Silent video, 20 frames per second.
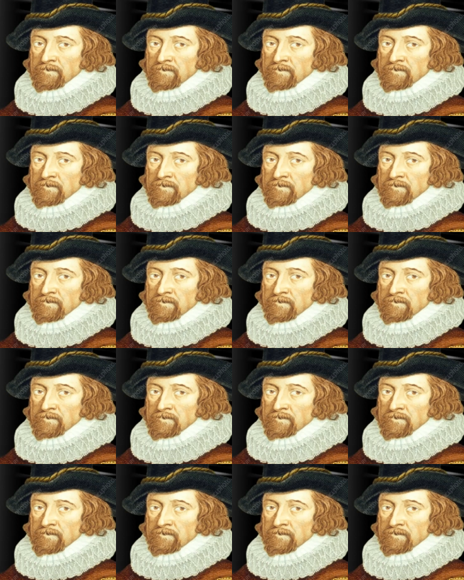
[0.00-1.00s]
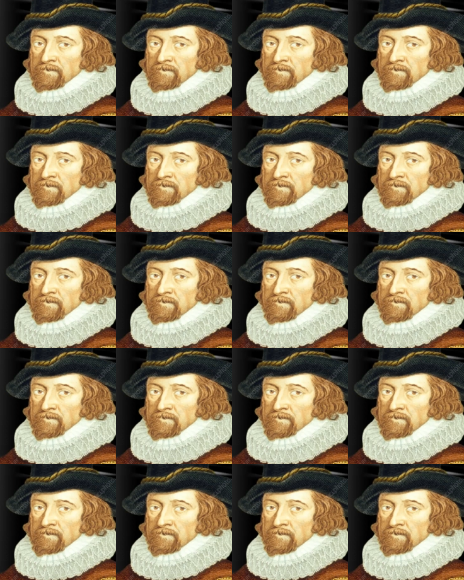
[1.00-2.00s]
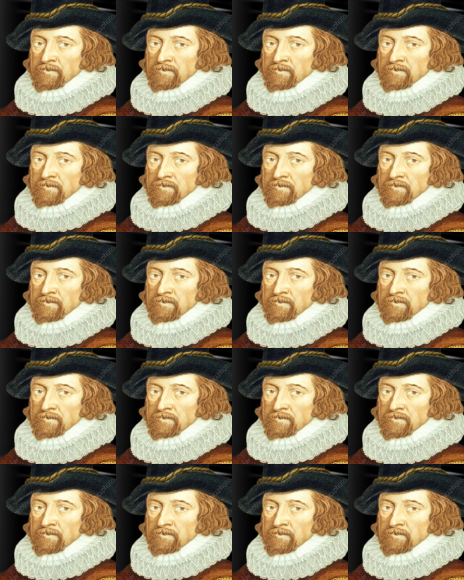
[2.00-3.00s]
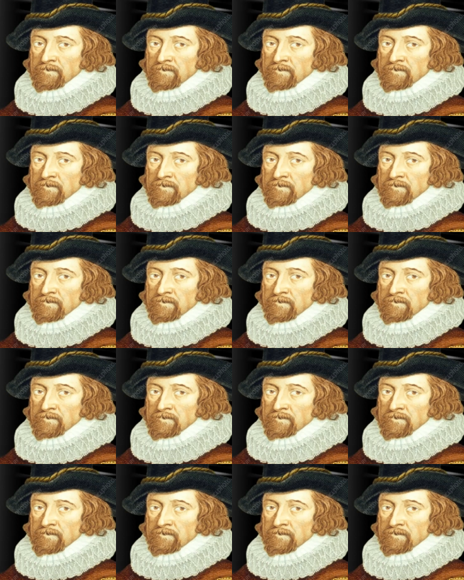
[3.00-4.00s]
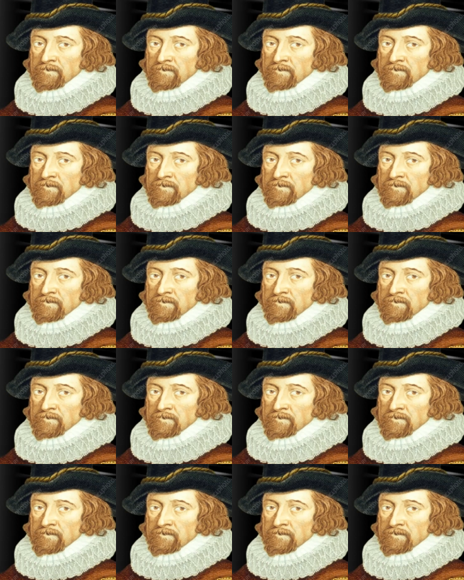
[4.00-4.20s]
This is a still picture; no speech is visible.